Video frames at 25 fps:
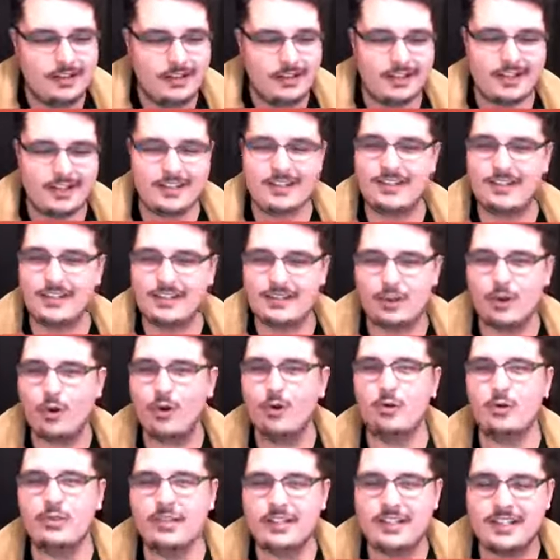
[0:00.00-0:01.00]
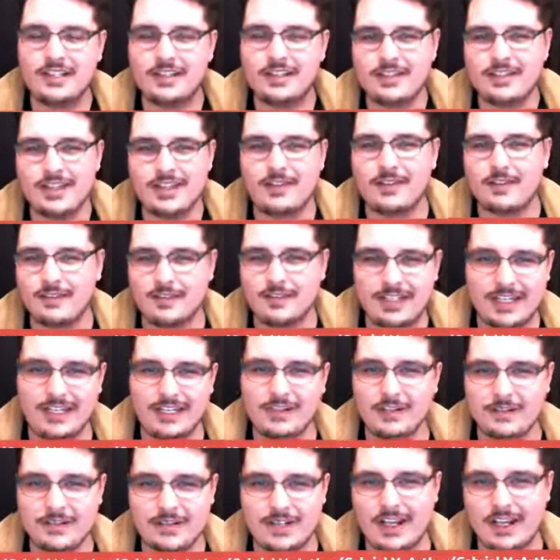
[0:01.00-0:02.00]
He says, only a Sith
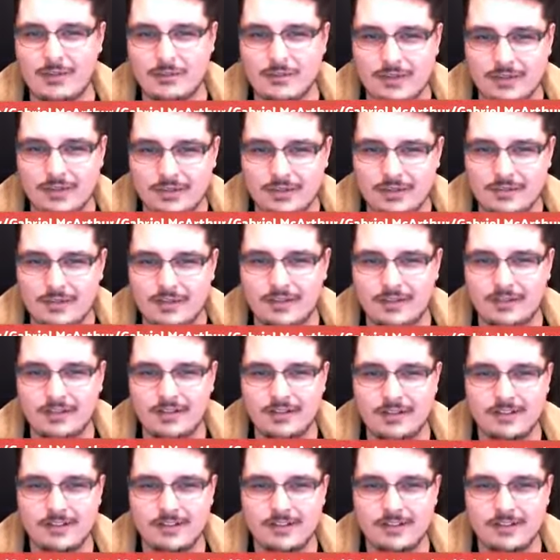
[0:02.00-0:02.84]
deals in absolutes.